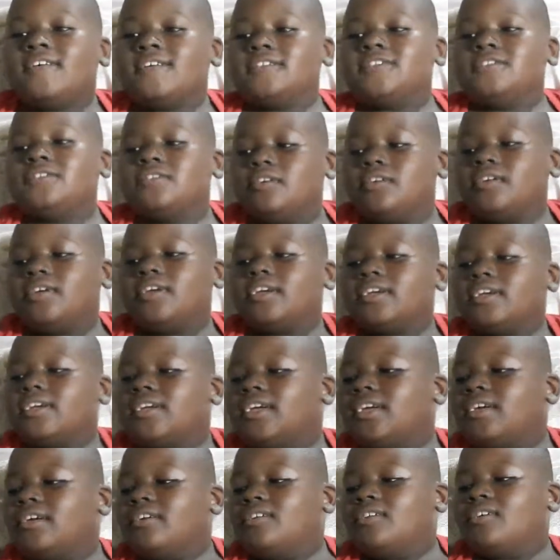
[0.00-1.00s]
was doing
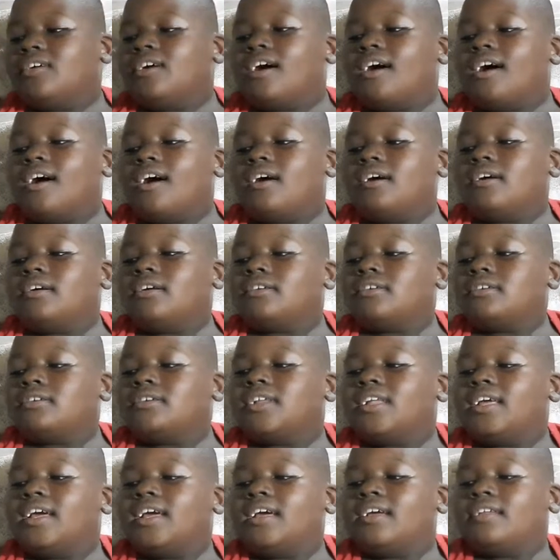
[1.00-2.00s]
it wrong.
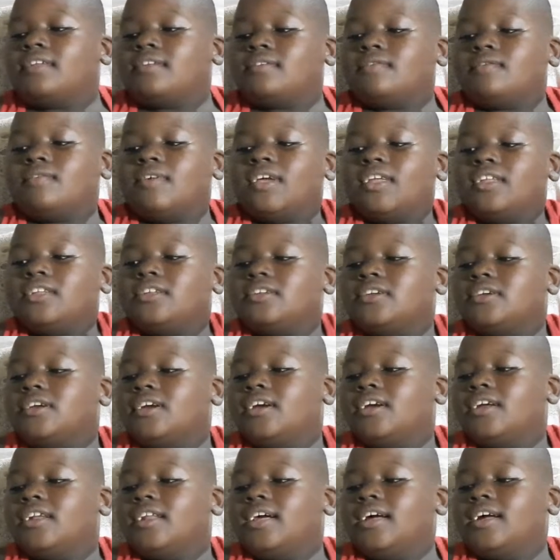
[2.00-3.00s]
Then when
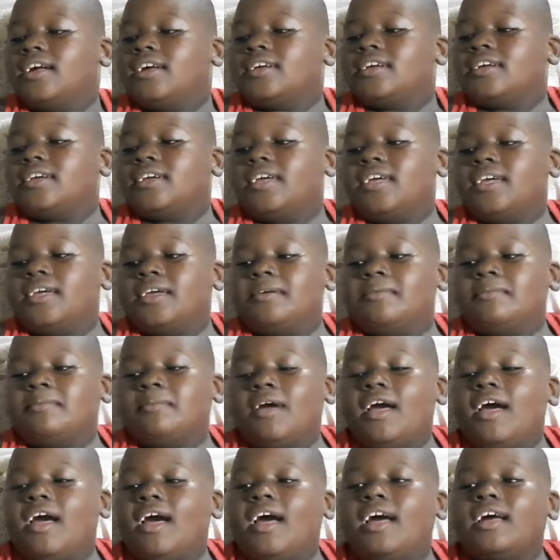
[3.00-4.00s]
Jordan came,
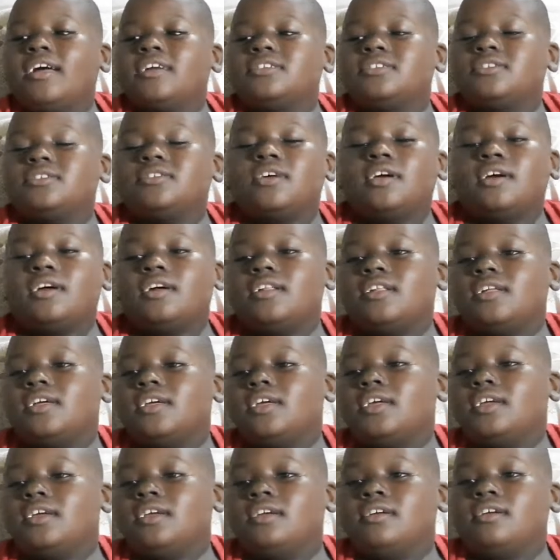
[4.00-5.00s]
I
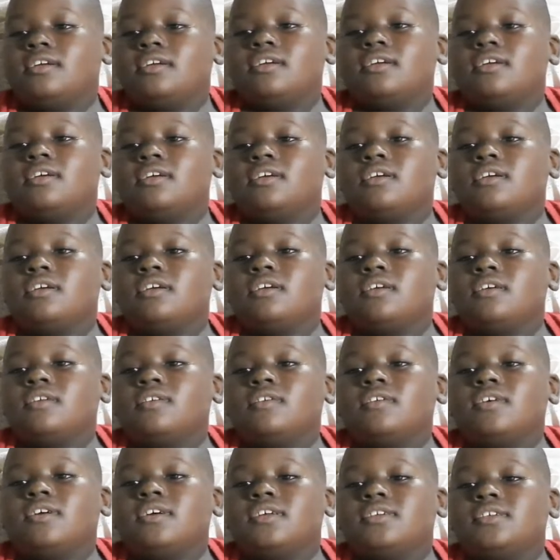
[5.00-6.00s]
actually
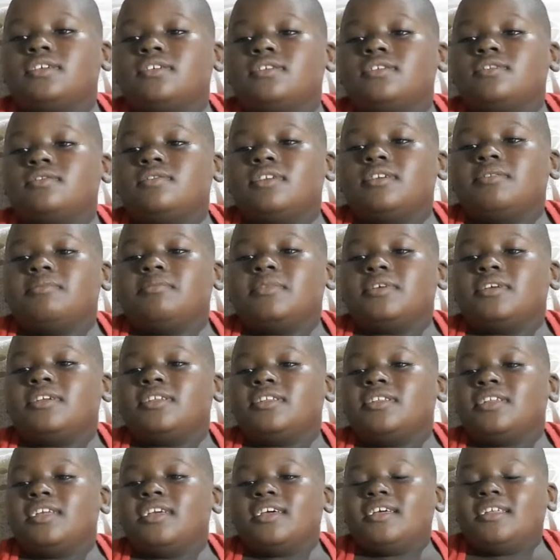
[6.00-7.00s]
was
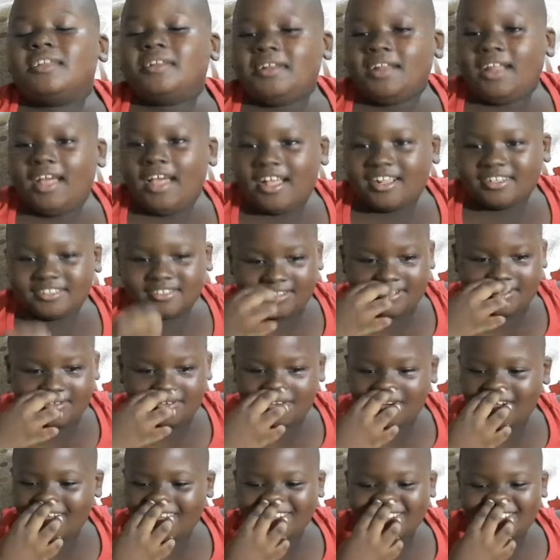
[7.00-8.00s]
swimming. Then actually
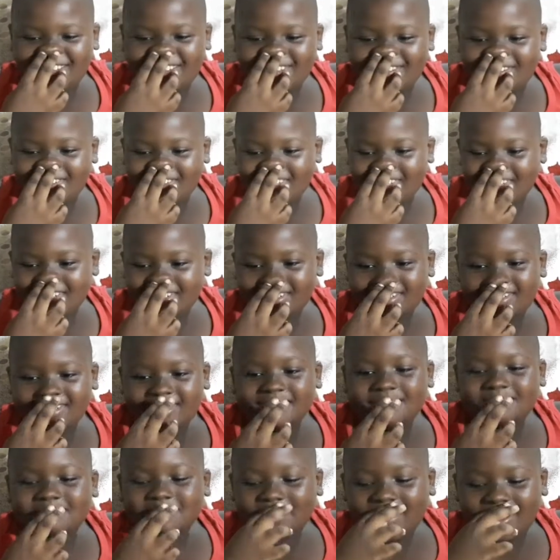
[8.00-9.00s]
water went
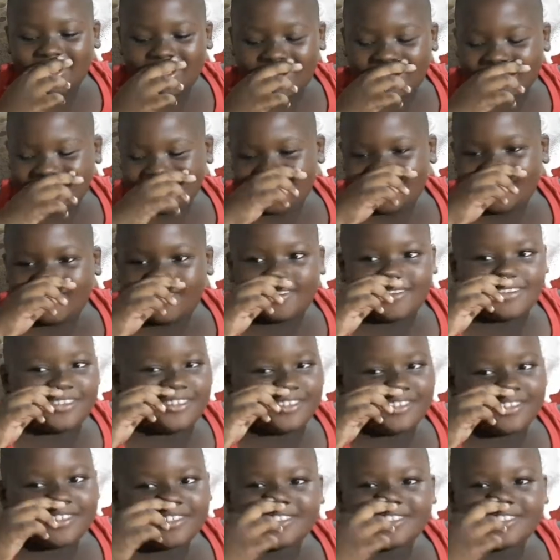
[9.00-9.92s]
in my nose.